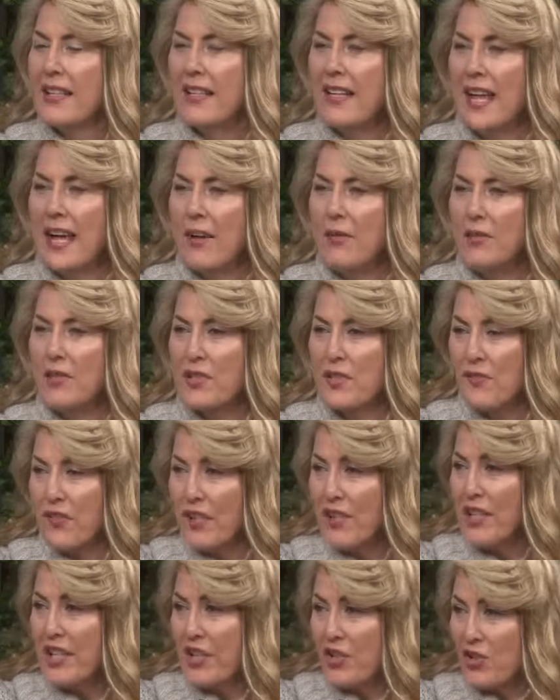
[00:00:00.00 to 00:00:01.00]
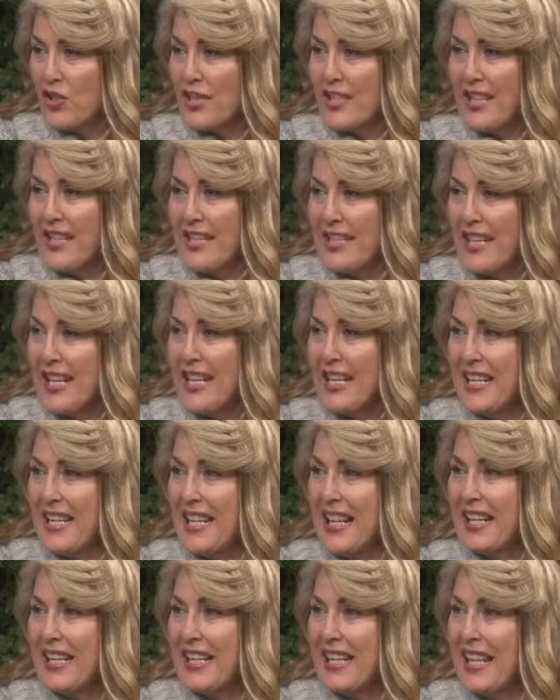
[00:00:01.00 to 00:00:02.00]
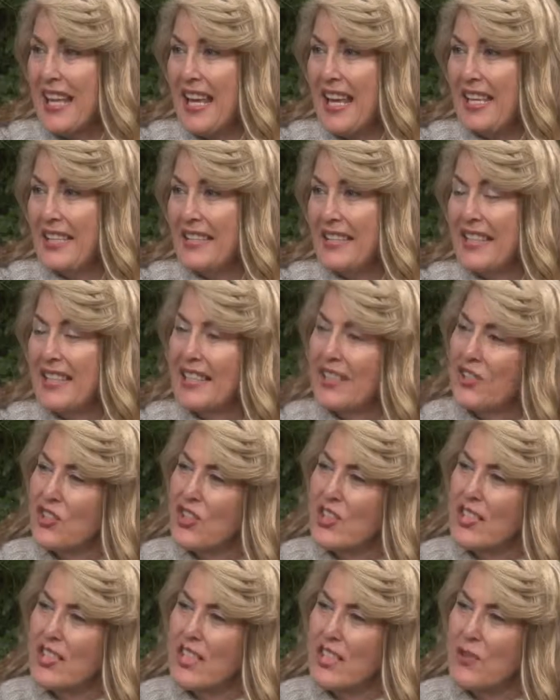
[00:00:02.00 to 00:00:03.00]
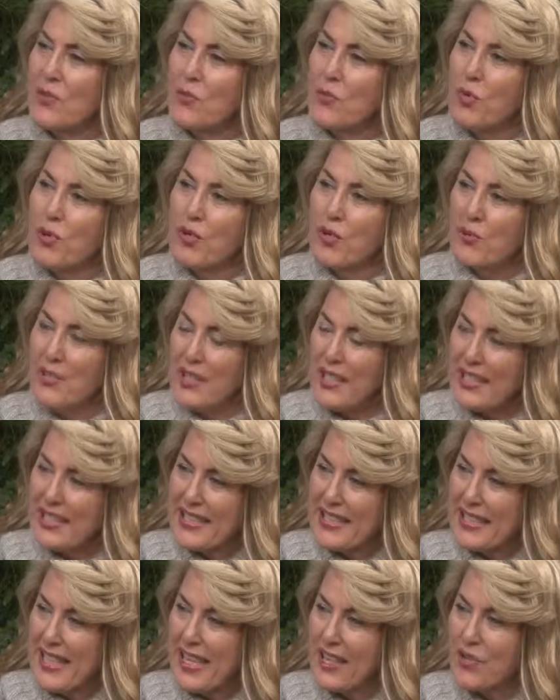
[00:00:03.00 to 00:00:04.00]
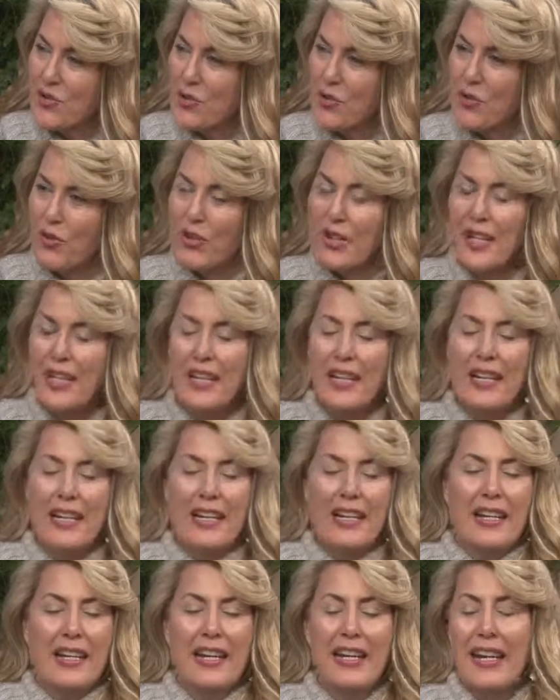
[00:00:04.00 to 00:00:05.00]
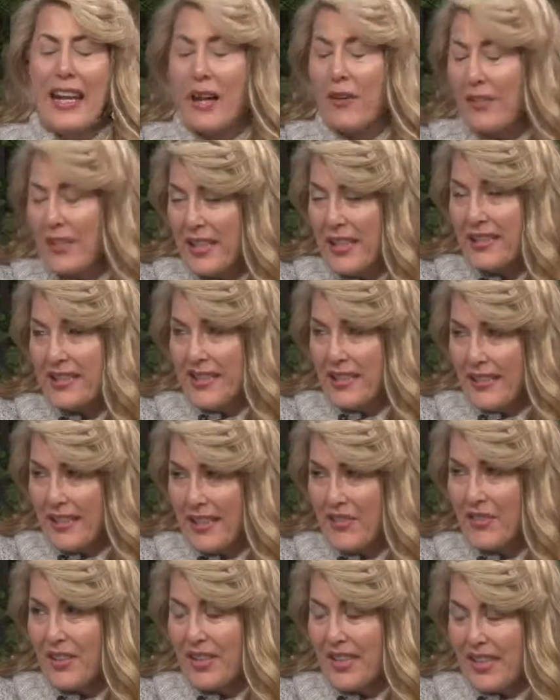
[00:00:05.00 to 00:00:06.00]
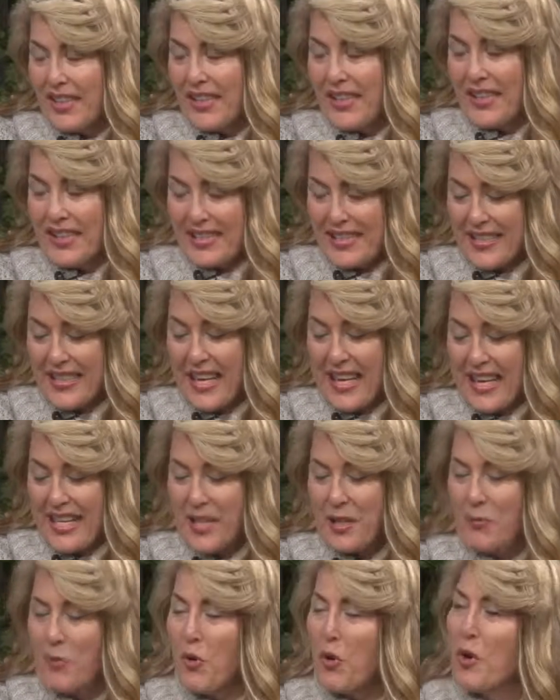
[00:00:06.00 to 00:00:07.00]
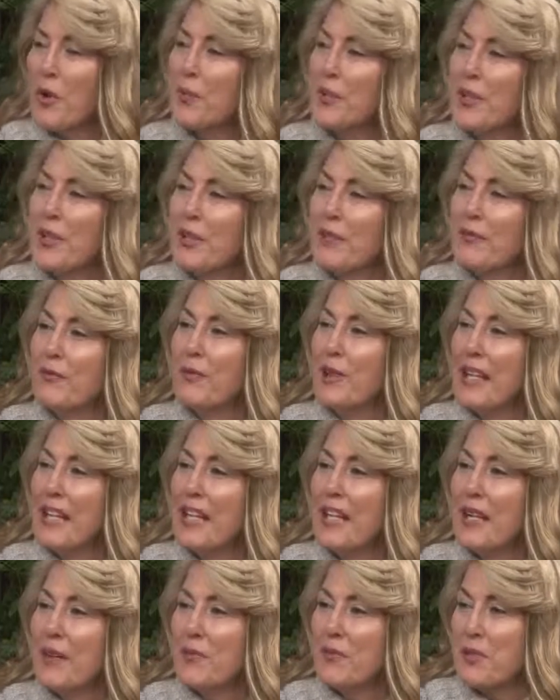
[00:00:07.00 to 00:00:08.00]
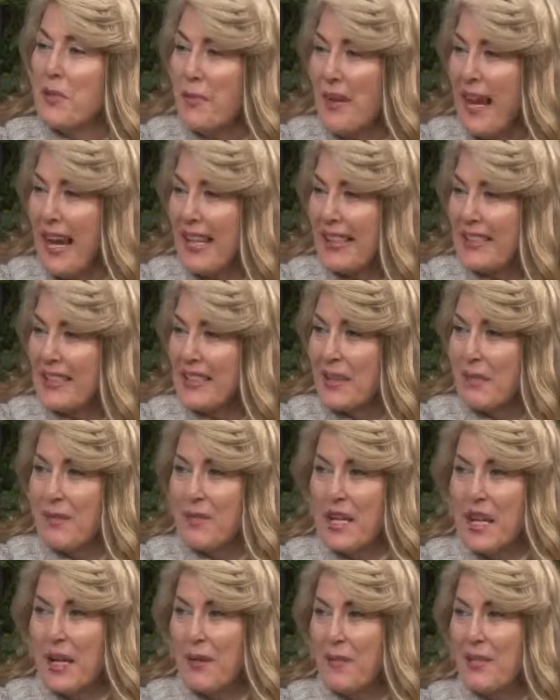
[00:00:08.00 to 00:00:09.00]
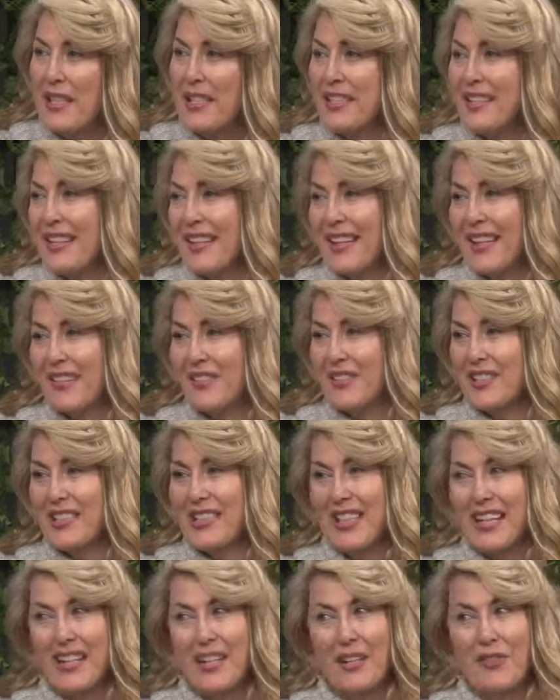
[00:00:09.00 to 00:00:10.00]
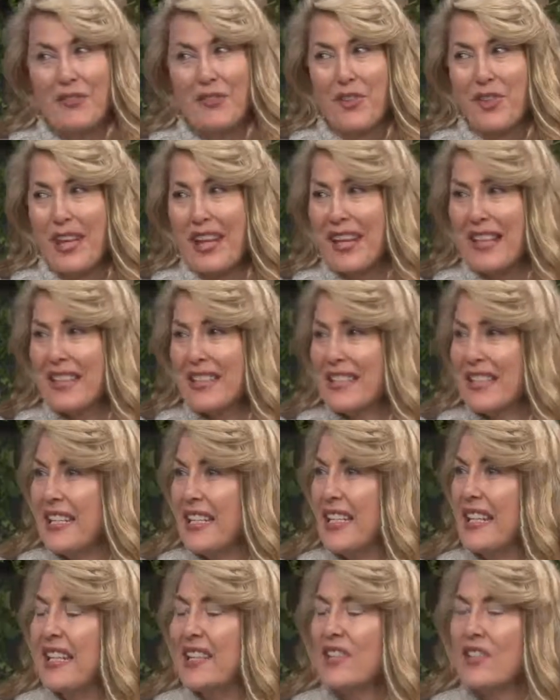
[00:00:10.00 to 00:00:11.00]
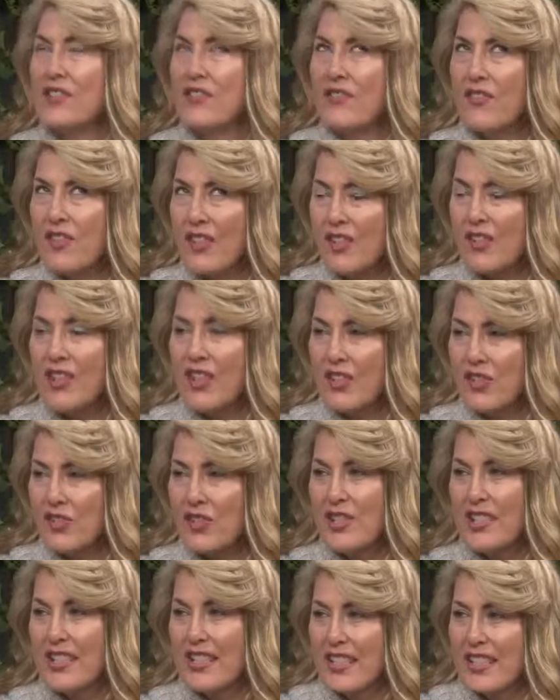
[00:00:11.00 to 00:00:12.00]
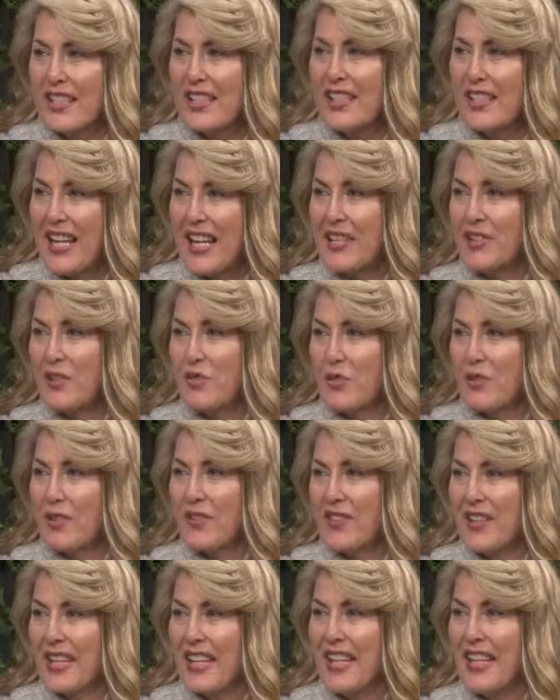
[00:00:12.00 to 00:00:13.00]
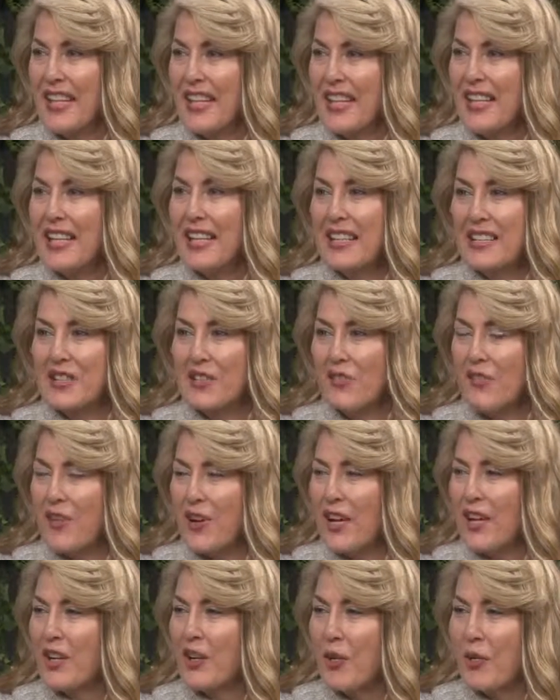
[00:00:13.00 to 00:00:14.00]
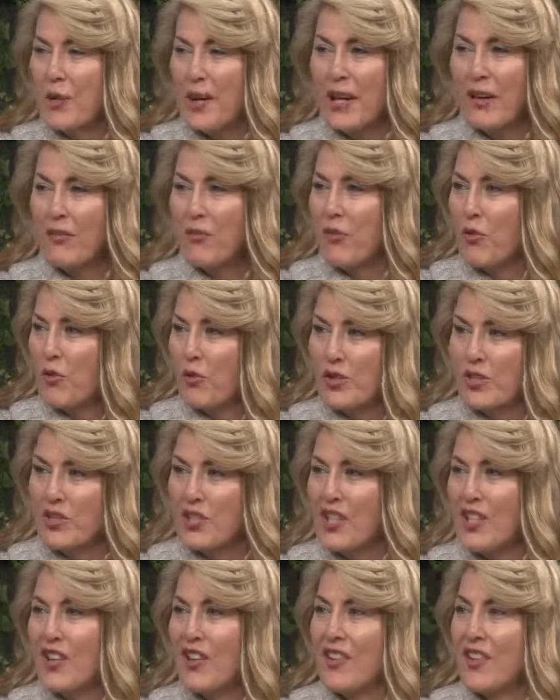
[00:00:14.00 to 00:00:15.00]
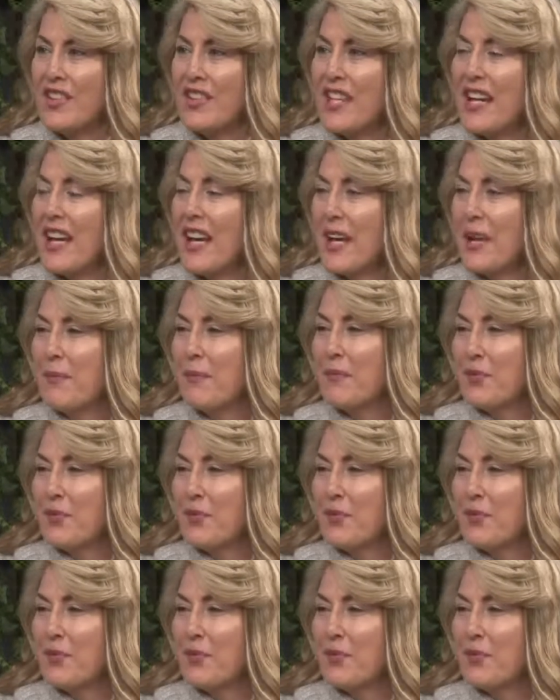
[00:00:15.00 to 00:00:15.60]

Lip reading: that was very interested in taking that class, and it just didn't work with his schedule. And now he doesn't live in the state anymore, but when he comes back sometime, he's going to have to sign up for that because he is very interested in that sort of thing. He and his friend go out foraging all the time,